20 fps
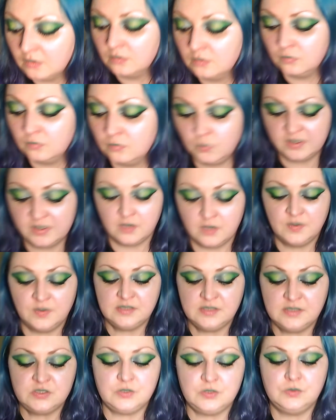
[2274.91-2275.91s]
we're going
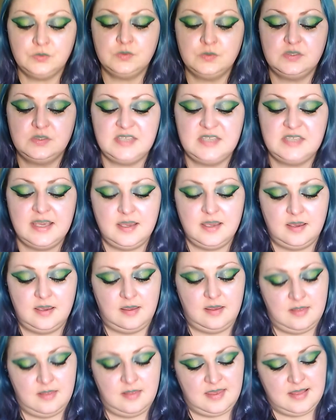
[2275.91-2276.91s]
to take
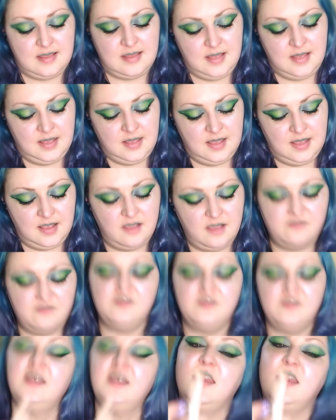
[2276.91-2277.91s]
that
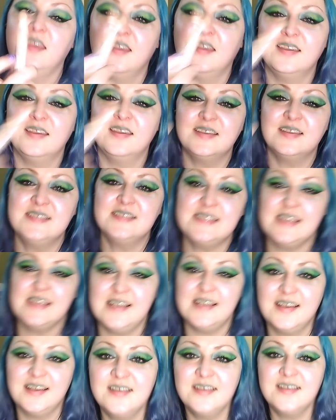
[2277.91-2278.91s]
lovely
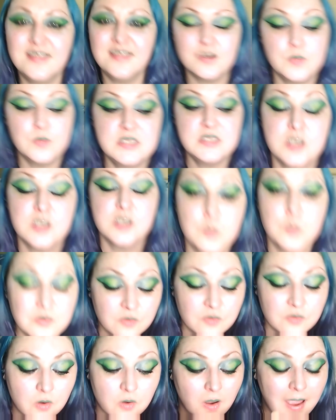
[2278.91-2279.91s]
concealer that we took
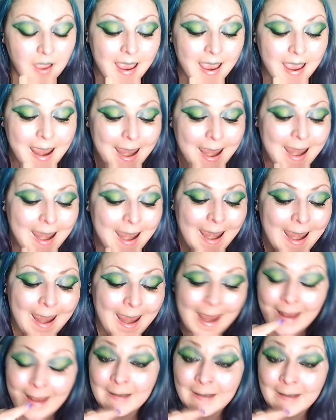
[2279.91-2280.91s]
before,
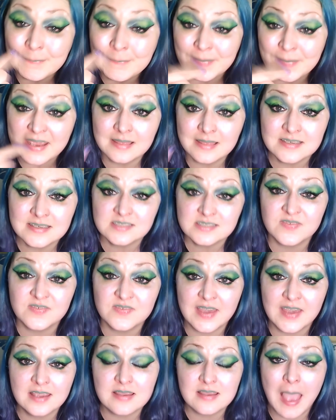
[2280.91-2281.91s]
make this
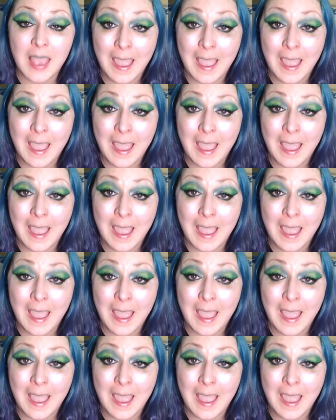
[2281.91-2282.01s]
face,